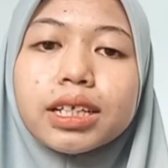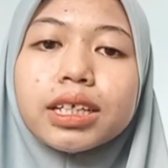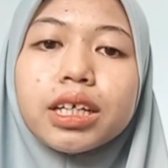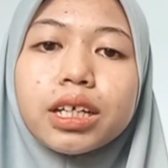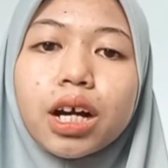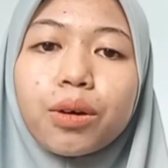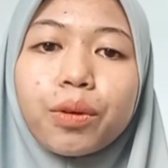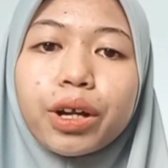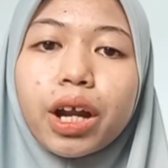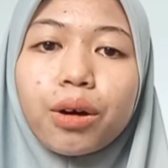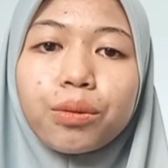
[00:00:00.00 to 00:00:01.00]

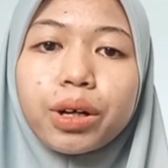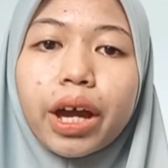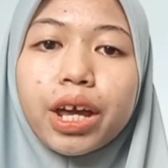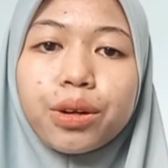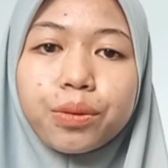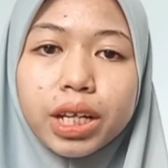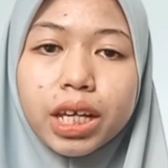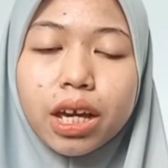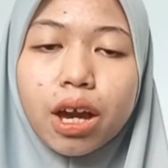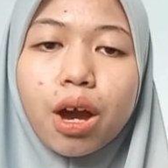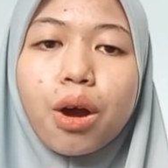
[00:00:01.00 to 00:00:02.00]
gigawatt-hour
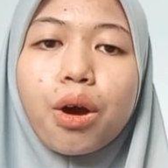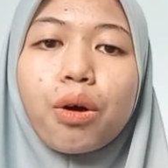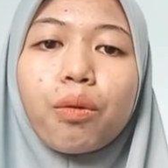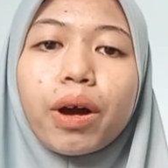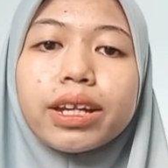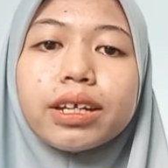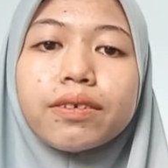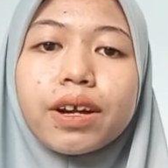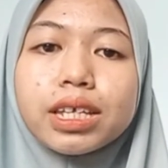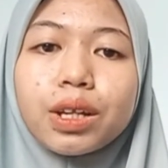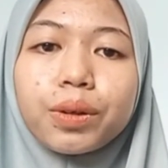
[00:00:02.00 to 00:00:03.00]
annually, while the
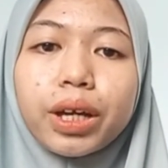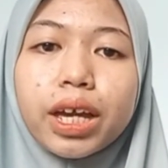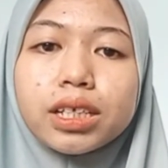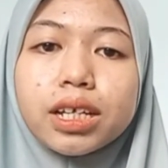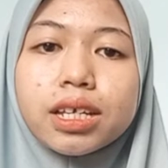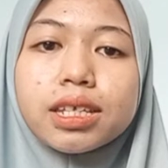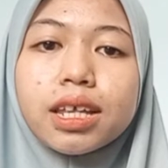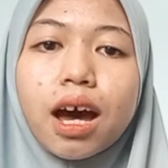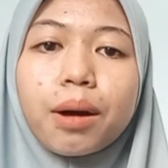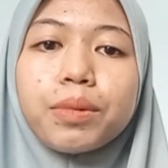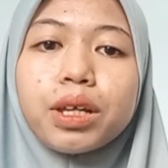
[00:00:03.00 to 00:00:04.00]
rest locations
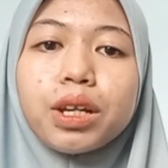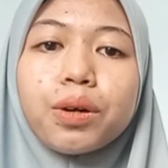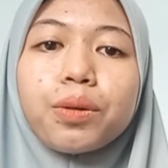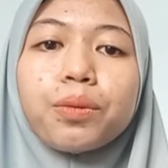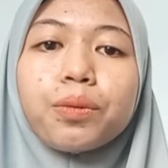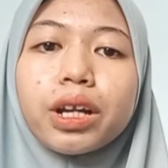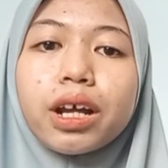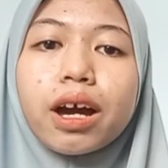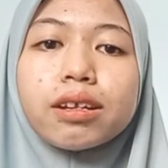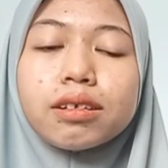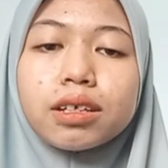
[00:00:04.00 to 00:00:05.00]
are below
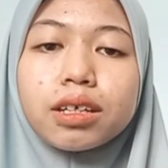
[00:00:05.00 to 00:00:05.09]
100